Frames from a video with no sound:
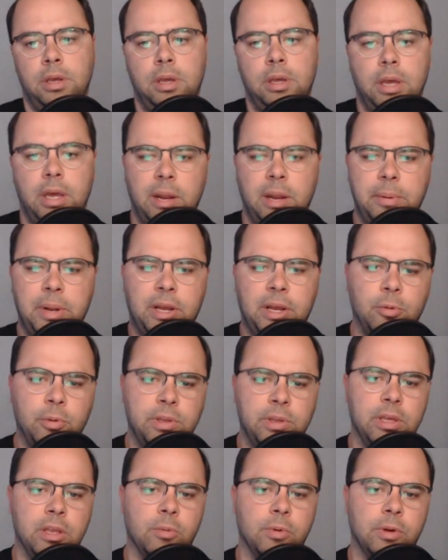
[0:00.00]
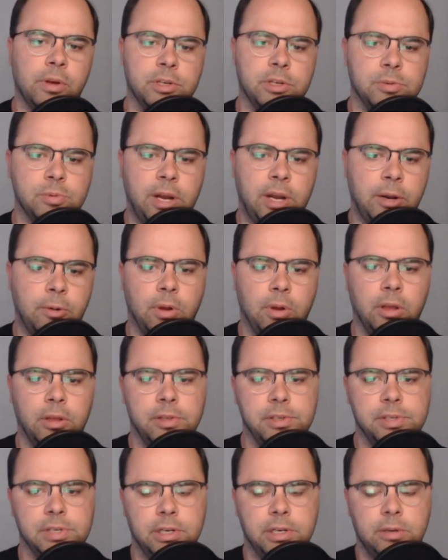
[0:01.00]
And I'm not going to read the other one because Ryan Rollins,
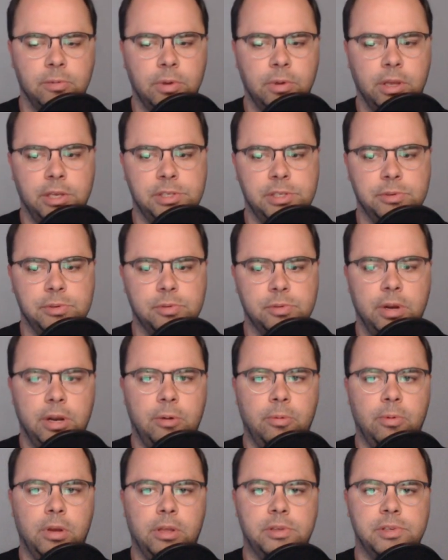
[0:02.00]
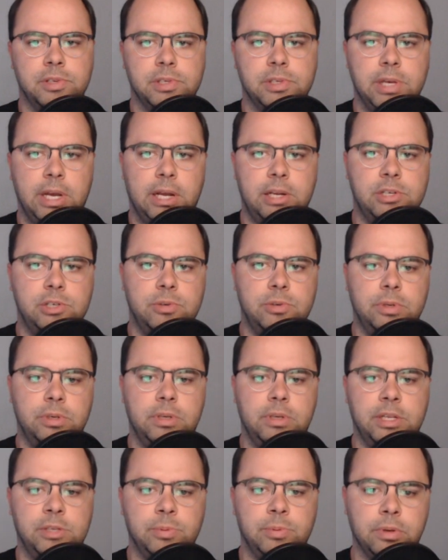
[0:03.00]
I didn't realize it was Ryan Rollins attached to it.
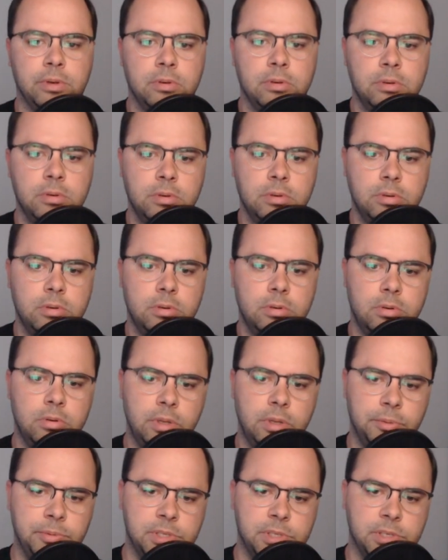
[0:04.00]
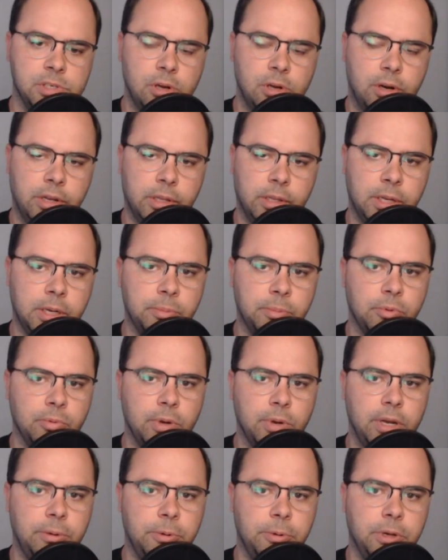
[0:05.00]
That's when it was the starting lineup with
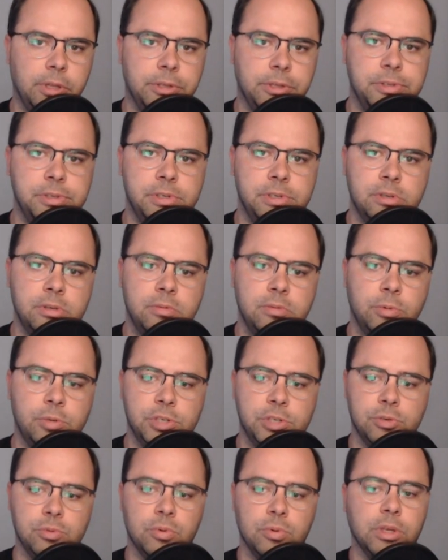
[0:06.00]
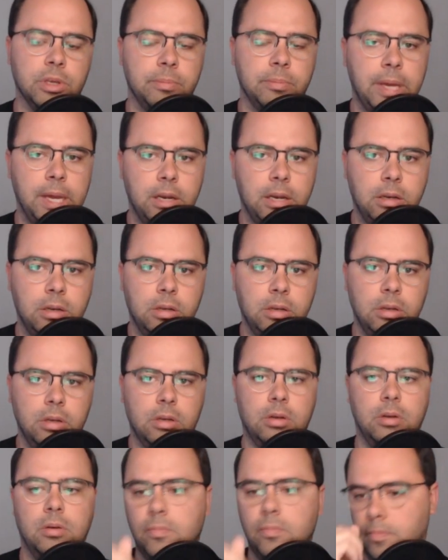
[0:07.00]
Ryan Rollins, which is really bad,
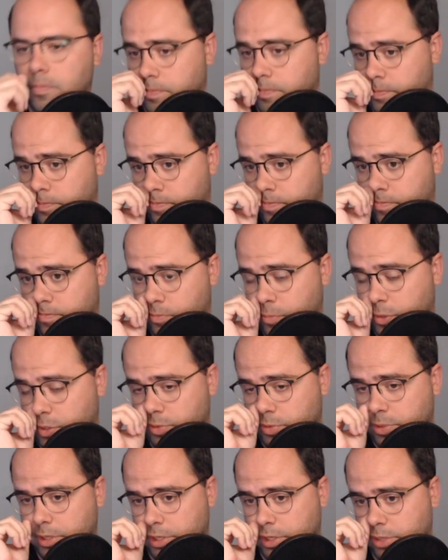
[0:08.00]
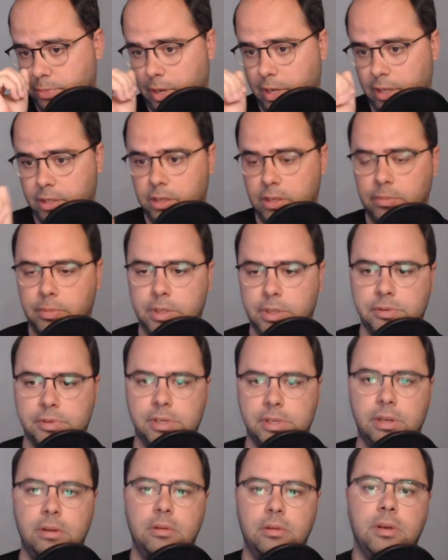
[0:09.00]
which was expected. I mean,
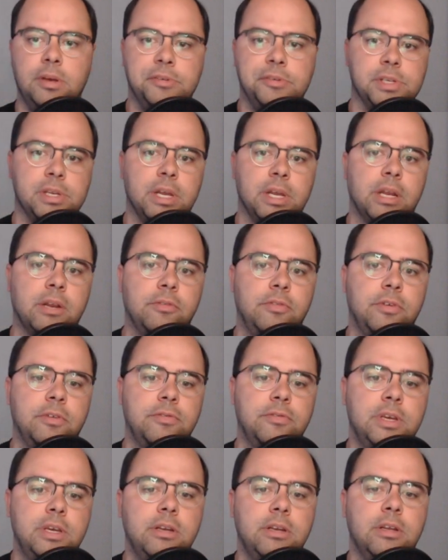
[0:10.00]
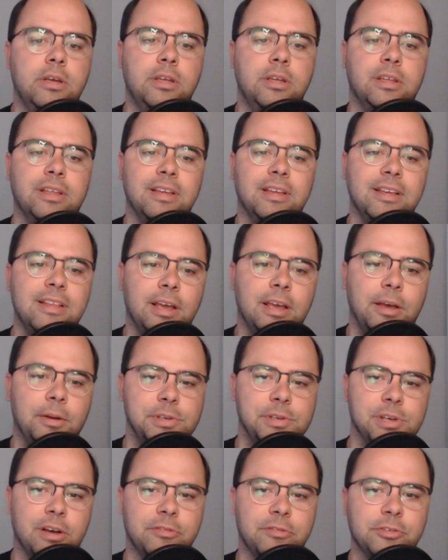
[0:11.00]
it was a negative 15. That was
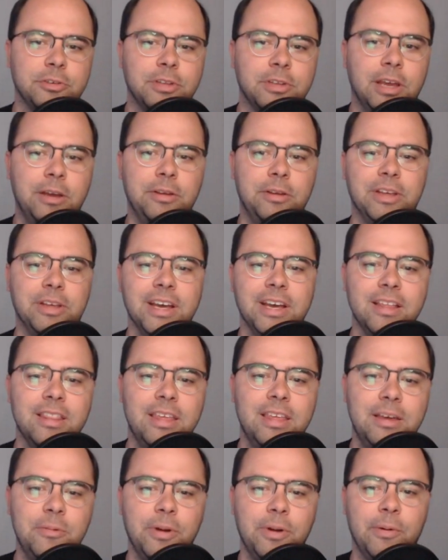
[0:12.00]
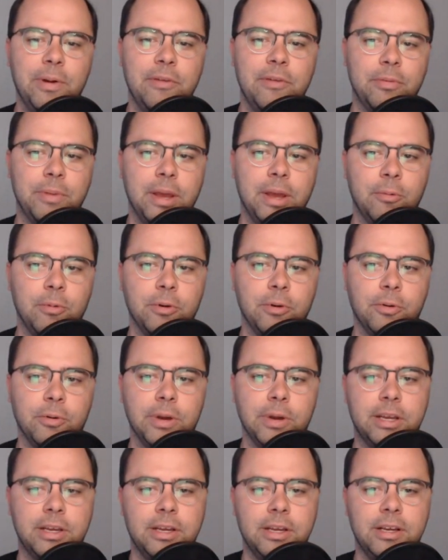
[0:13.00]
awful. They went away from that real
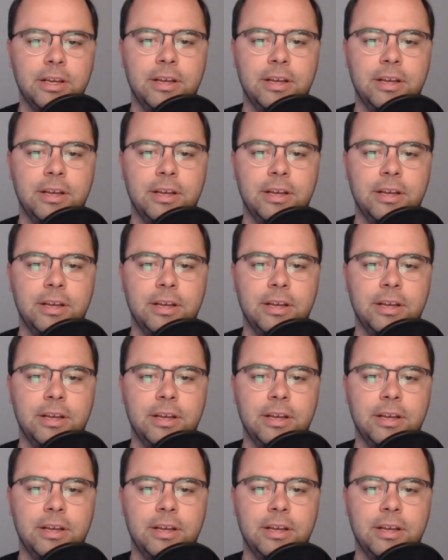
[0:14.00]
quick.